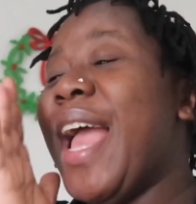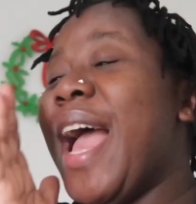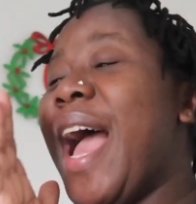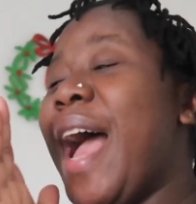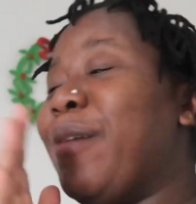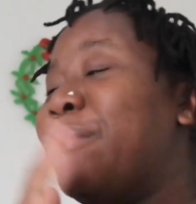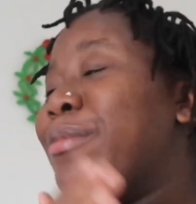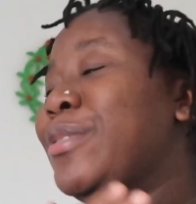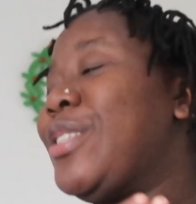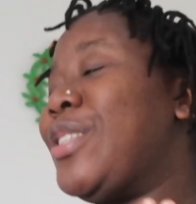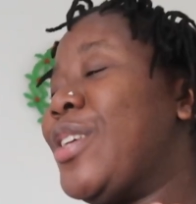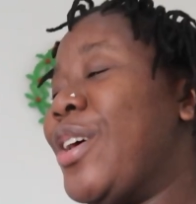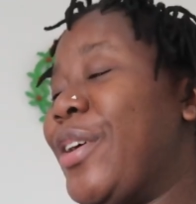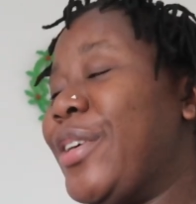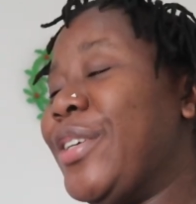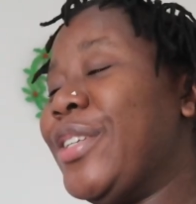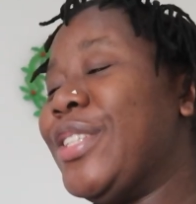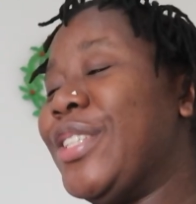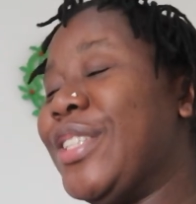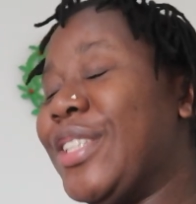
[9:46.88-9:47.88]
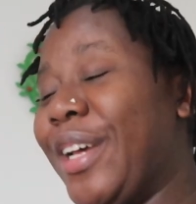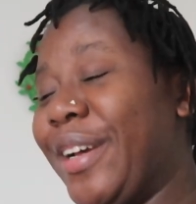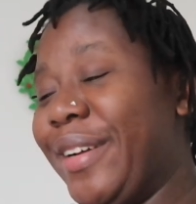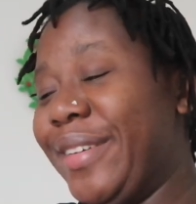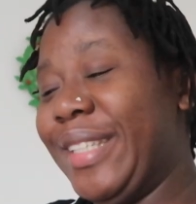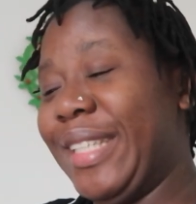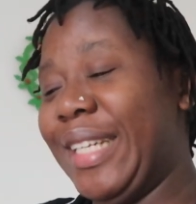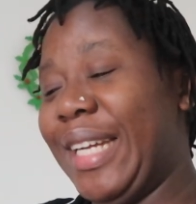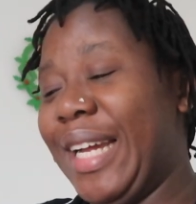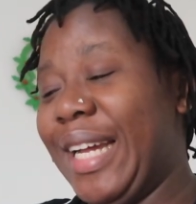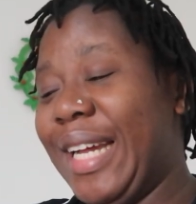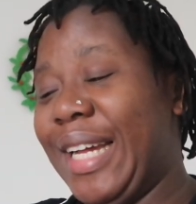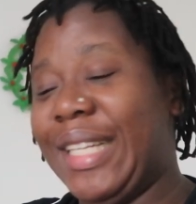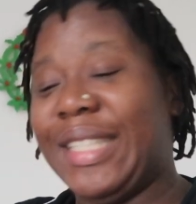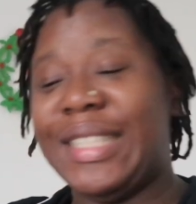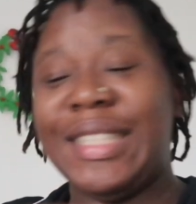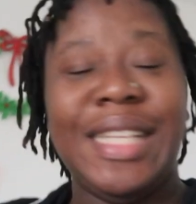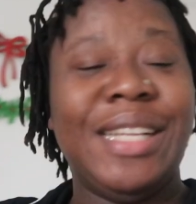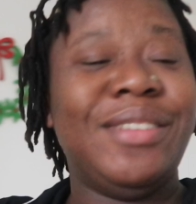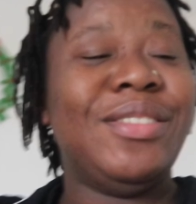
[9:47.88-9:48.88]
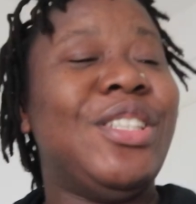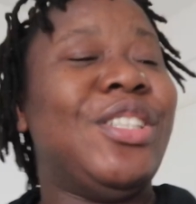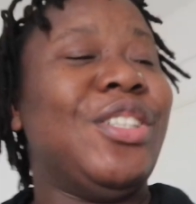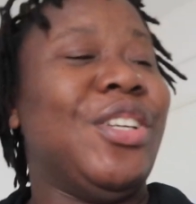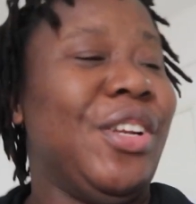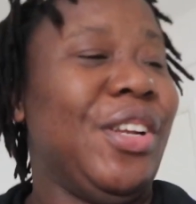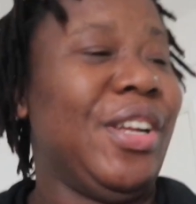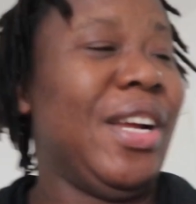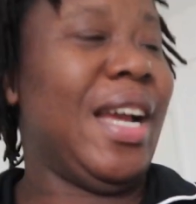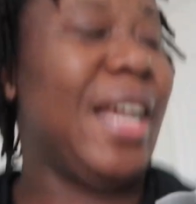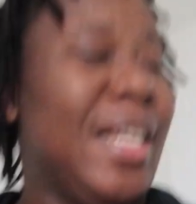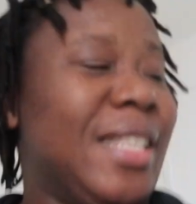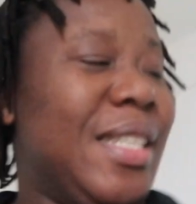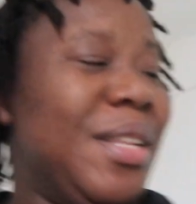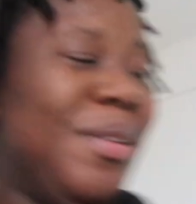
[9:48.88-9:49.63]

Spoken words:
I'm so sorry, guys. Let me show you guys